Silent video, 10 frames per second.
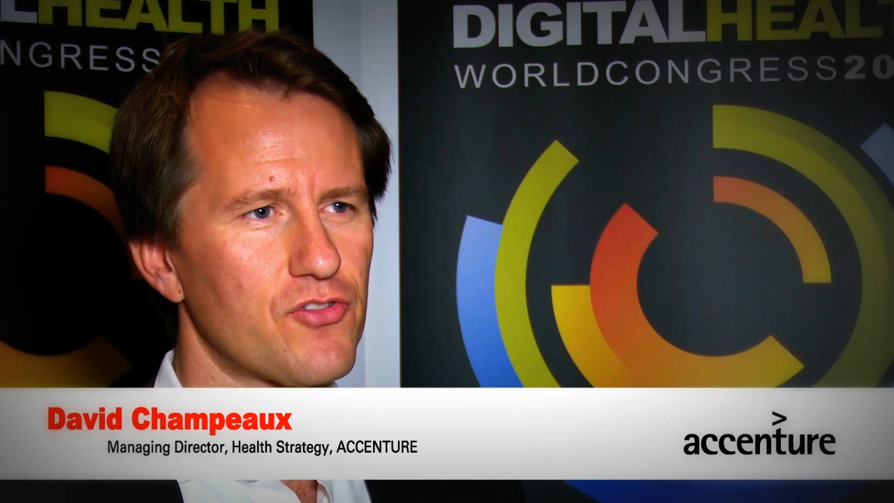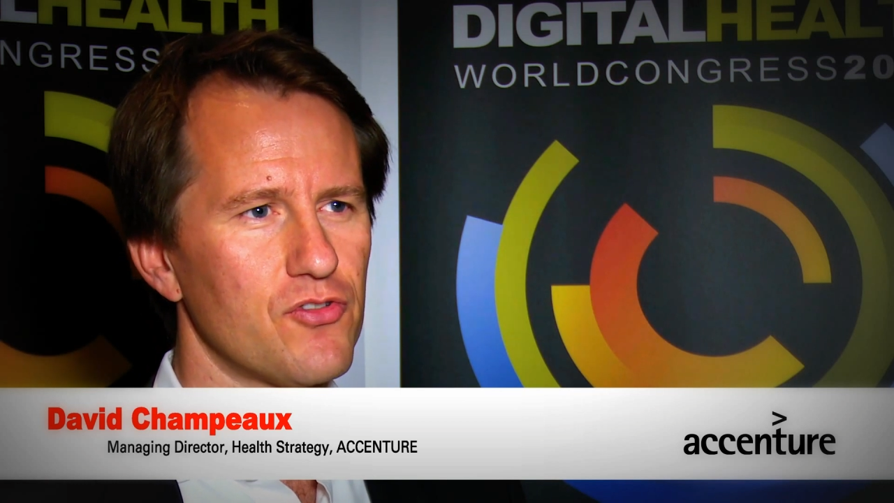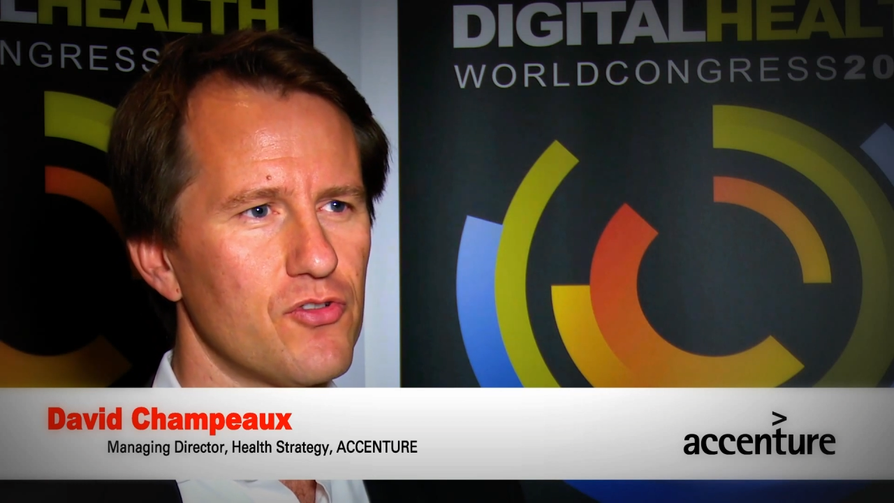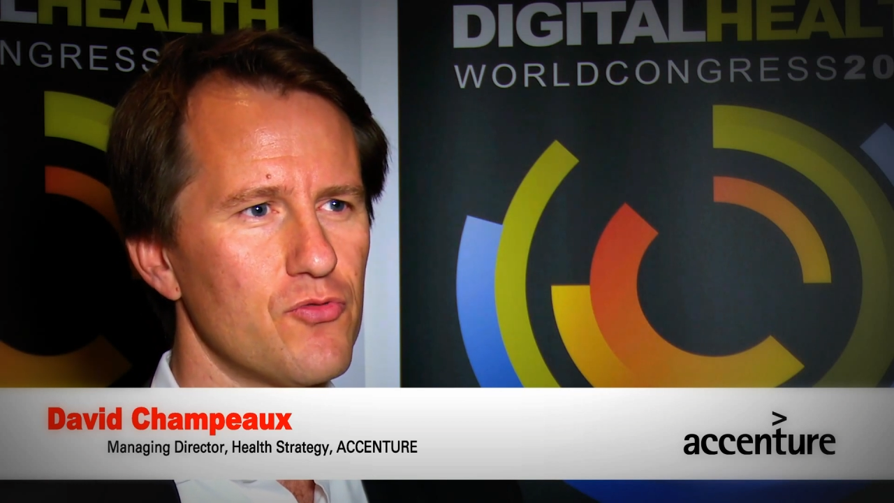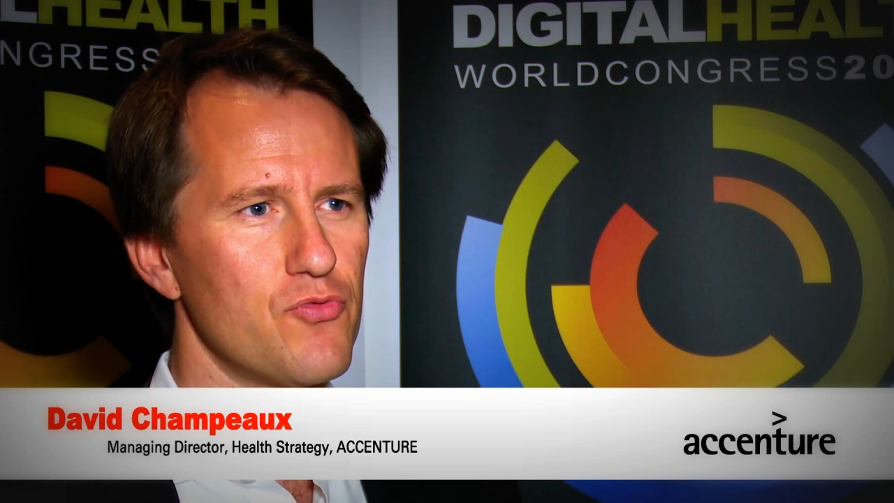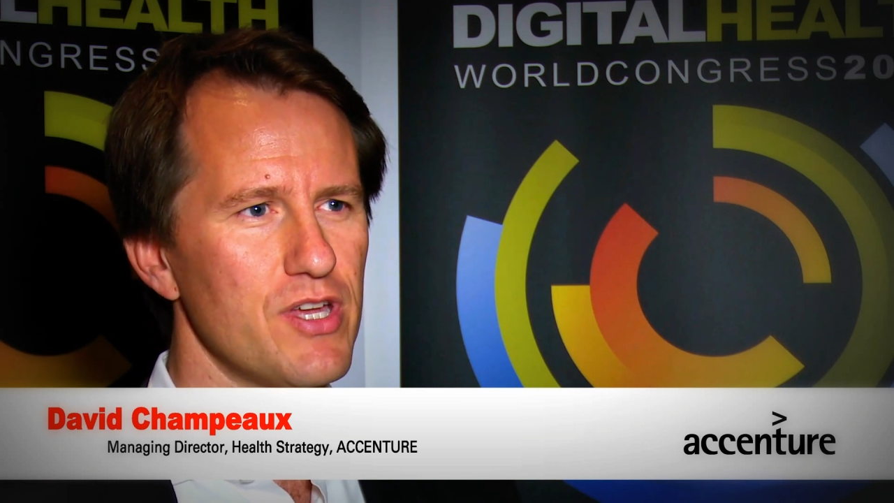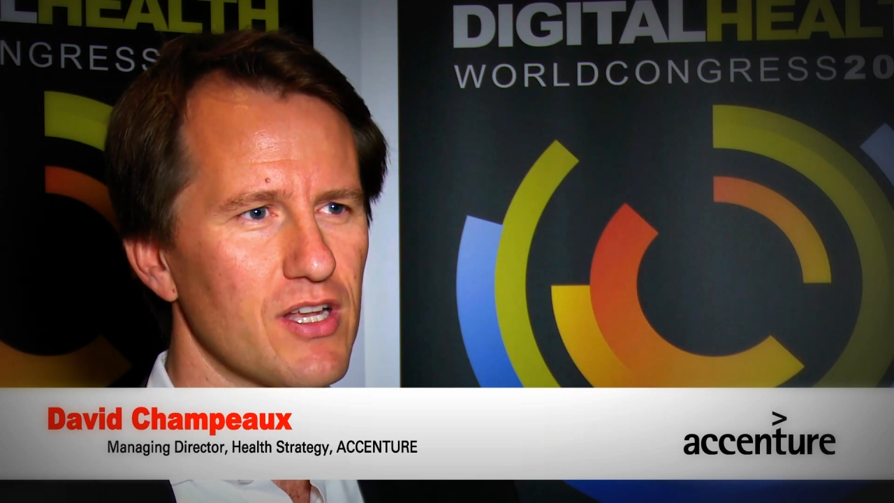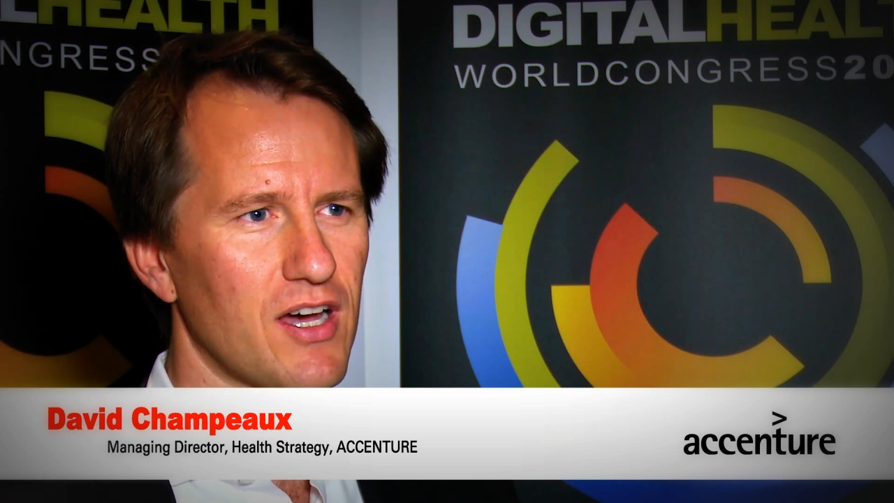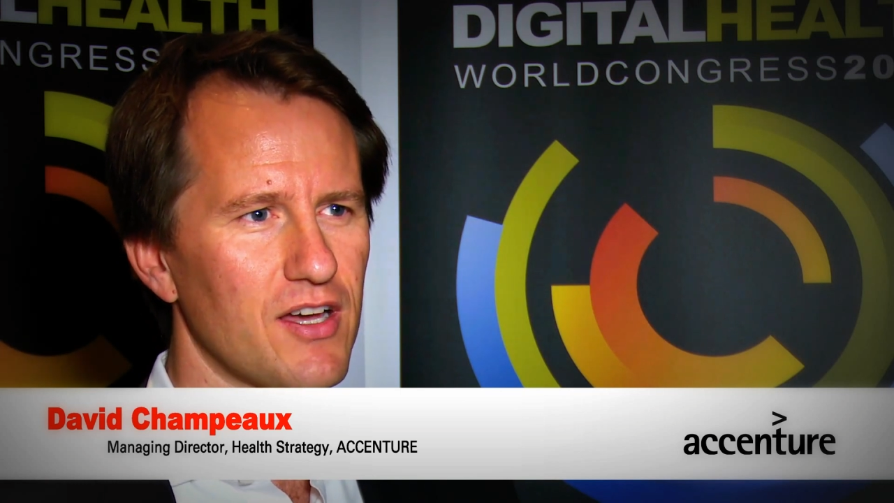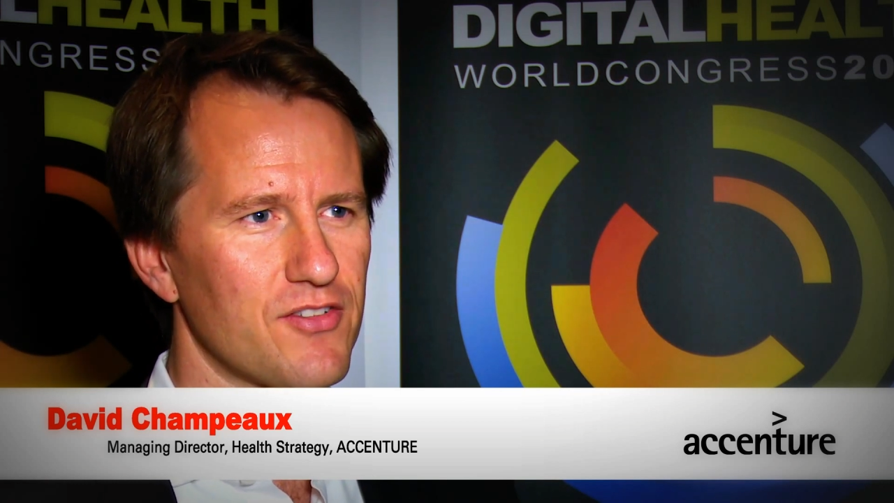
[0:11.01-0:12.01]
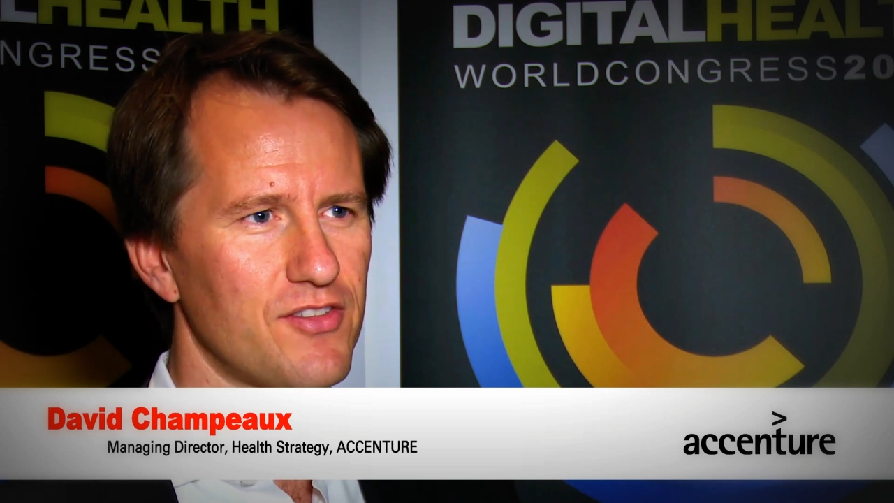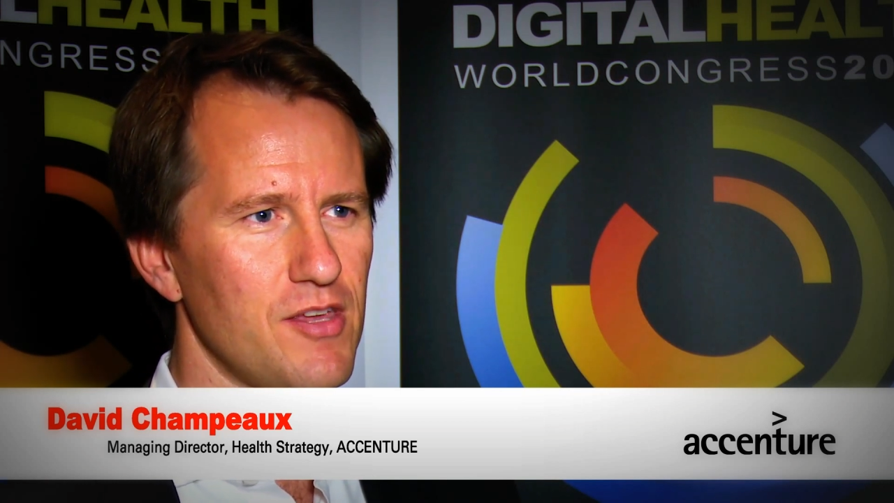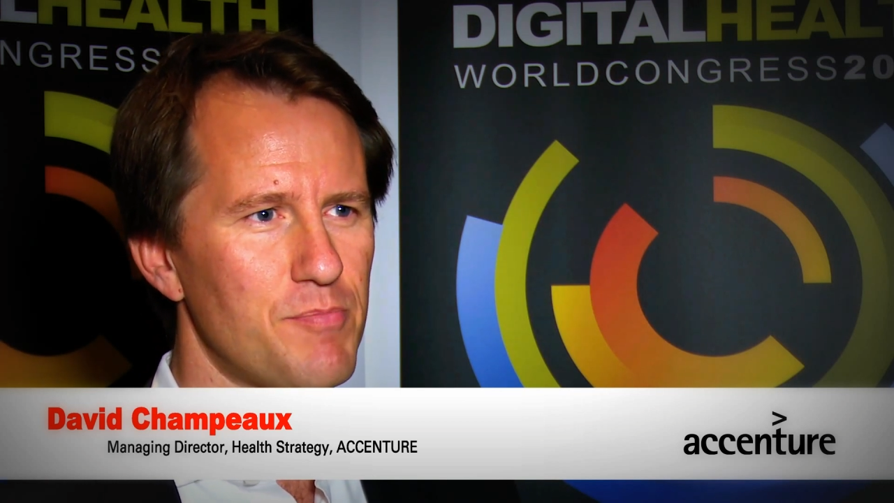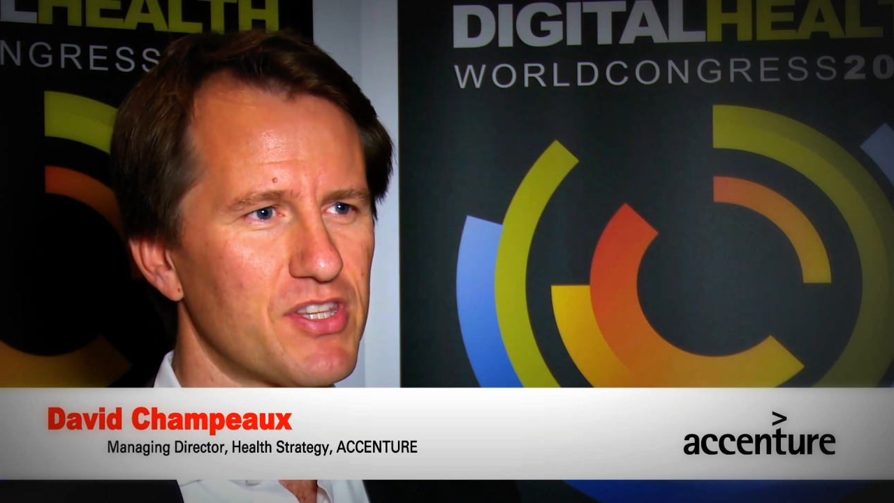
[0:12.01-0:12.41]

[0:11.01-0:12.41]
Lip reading: to realize the